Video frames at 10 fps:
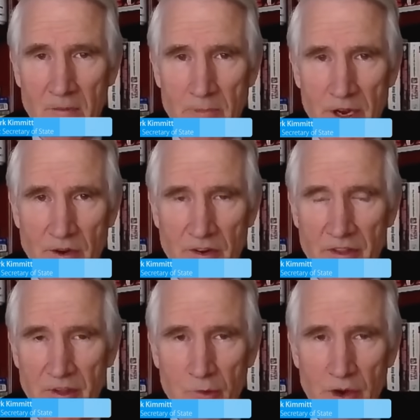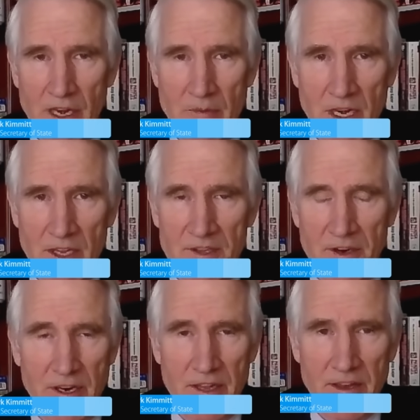compared to the Israeli
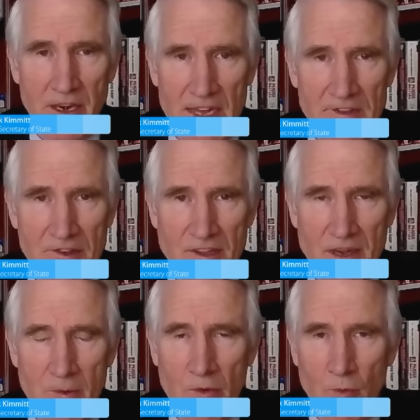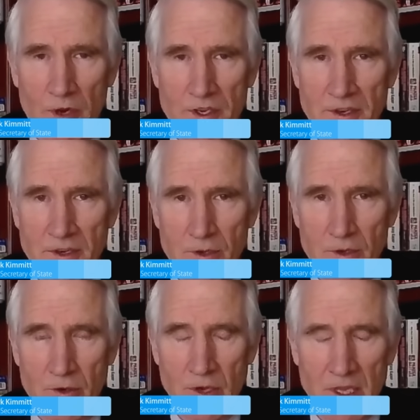military, and the last thing they would want to
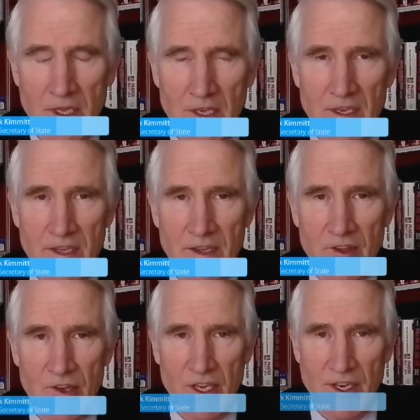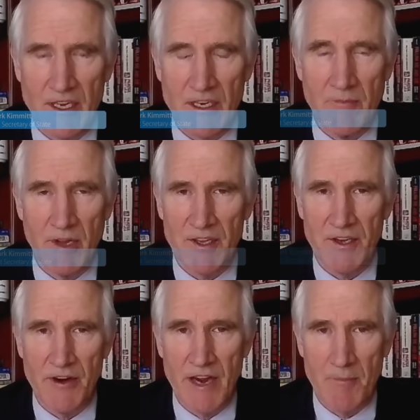do is conduct a
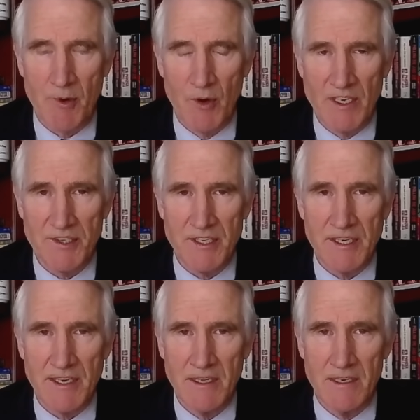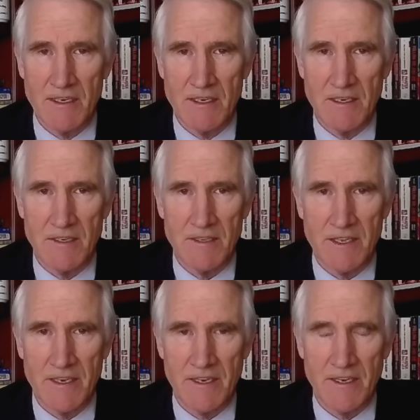military operation
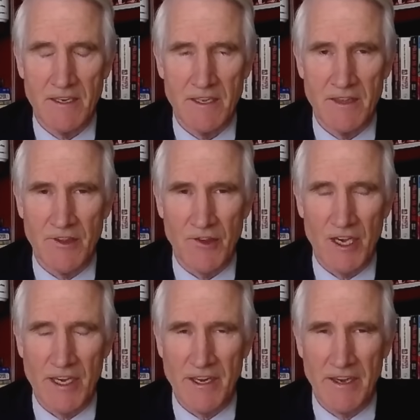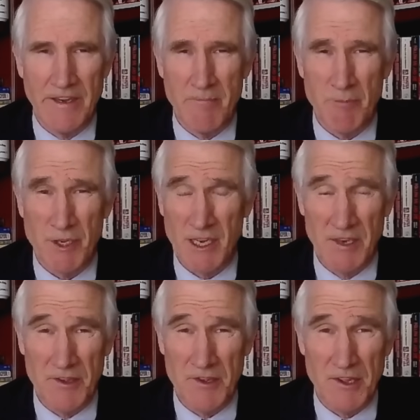in the Sinai,
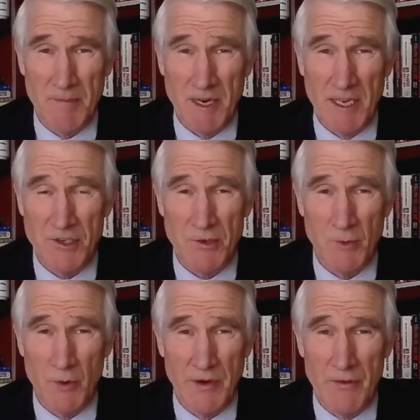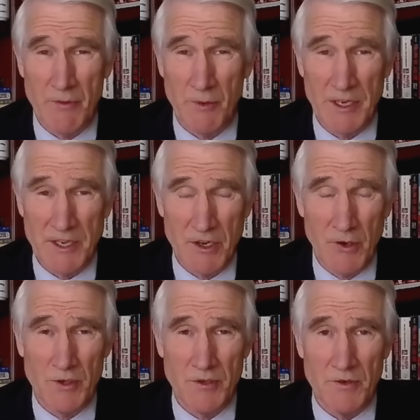particularly since I'm not sure where they would really
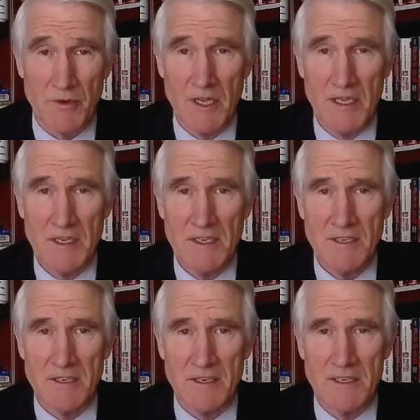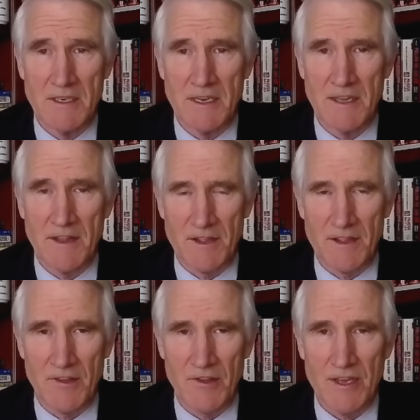go to. I
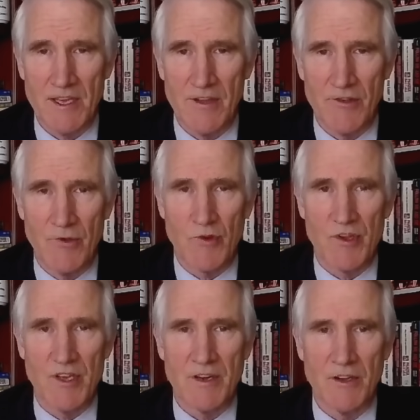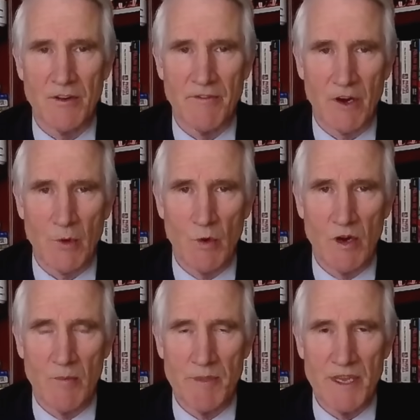think this, as you said, could very
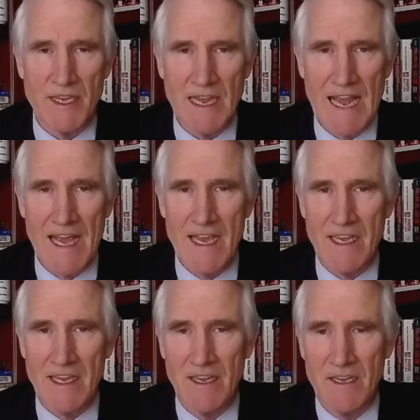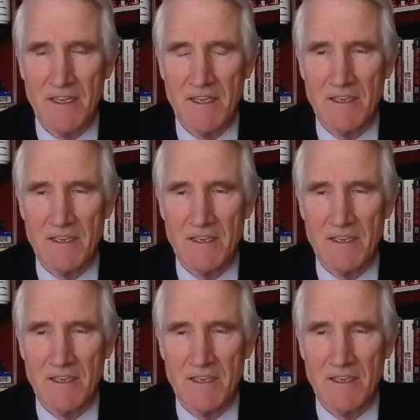well be a